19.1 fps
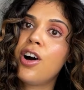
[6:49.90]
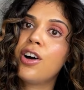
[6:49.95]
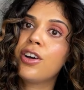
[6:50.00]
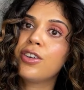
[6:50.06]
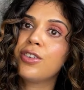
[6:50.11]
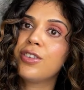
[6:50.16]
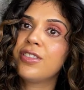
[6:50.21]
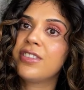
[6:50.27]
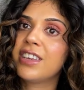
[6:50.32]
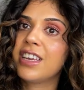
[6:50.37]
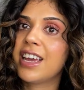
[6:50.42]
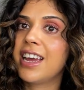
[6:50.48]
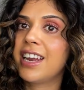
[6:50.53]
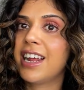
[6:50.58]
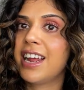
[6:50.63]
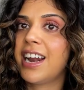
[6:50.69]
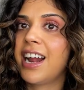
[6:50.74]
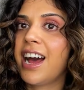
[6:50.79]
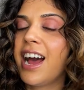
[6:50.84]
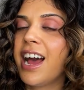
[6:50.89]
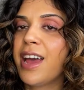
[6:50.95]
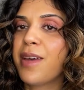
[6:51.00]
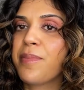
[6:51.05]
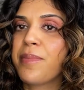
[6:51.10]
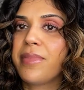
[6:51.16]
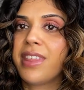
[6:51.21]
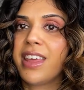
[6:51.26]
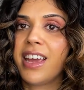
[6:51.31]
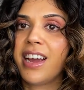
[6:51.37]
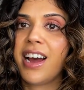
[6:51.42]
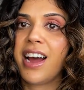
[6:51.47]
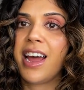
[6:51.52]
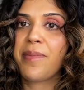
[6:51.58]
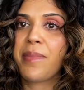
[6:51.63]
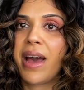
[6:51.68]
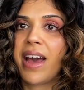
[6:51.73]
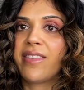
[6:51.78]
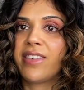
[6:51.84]
using it, and I think
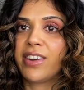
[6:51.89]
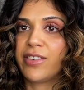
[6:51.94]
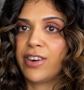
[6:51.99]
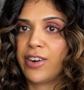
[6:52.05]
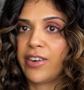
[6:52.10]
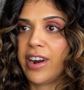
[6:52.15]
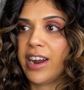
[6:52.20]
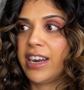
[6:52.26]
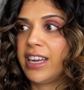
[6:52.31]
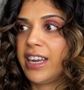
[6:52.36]
I'm having regret